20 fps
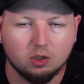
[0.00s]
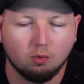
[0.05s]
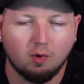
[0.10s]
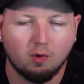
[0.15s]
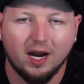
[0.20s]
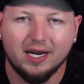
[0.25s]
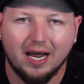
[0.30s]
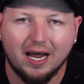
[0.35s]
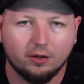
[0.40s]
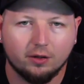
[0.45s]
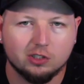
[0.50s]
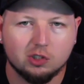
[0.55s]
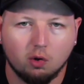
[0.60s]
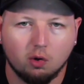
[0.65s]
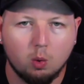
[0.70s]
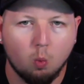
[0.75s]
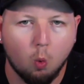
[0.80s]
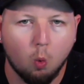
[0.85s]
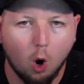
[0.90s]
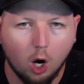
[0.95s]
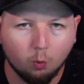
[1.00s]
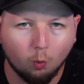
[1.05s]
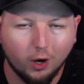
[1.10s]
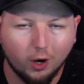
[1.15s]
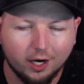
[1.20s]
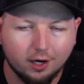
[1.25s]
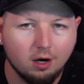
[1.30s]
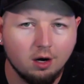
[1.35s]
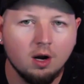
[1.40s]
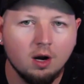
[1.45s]
So right now there's only one
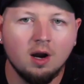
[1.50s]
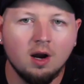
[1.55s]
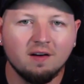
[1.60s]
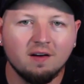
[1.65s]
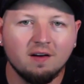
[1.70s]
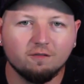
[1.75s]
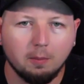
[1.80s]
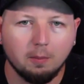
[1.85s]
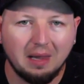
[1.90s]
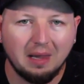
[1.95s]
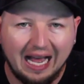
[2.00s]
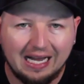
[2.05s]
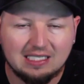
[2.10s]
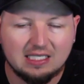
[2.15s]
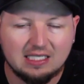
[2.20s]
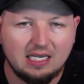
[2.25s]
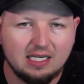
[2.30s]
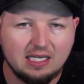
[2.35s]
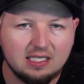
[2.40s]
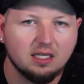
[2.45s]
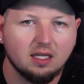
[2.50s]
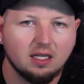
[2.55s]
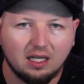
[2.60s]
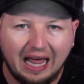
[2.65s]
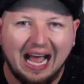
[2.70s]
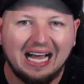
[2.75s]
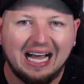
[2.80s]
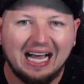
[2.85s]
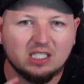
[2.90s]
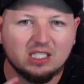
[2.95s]
winner from last season. The
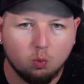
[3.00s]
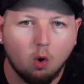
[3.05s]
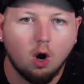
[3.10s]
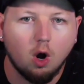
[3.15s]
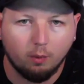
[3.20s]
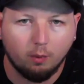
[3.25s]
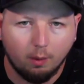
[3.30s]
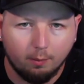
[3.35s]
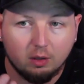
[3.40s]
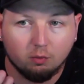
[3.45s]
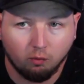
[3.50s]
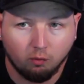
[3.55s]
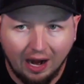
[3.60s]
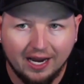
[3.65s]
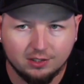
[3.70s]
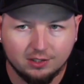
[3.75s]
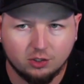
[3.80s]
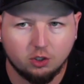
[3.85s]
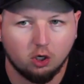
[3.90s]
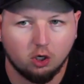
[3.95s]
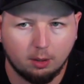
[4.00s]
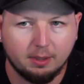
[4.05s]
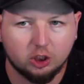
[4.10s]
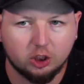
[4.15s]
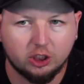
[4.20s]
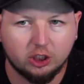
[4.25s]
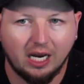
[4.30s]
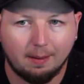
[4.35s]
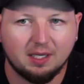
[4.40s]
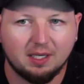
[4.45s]
last one, when we ran Tournament of
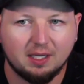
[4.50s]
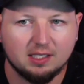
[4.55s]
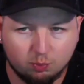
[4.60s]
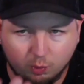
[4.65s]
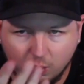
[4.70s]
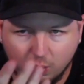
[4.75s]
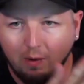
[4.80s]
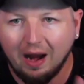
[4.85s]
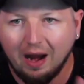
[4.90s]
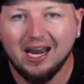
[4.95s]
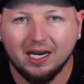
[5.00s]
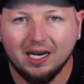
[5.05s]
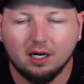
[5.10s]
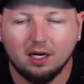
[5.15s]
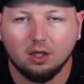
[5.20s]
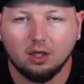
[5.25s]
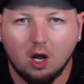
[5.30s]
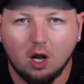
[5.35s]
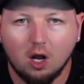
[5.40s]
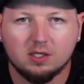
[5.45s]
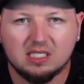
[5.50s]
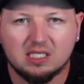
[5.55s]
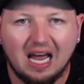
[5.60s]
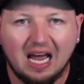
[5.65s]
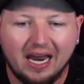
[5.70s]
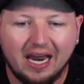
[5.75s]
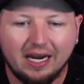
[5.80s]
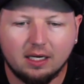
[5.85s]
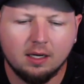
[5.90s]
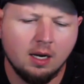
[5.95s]
Champions, we ran it
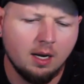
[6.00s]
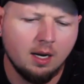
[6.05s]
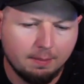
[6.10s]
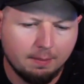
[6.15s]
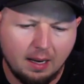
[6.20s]
alongside it.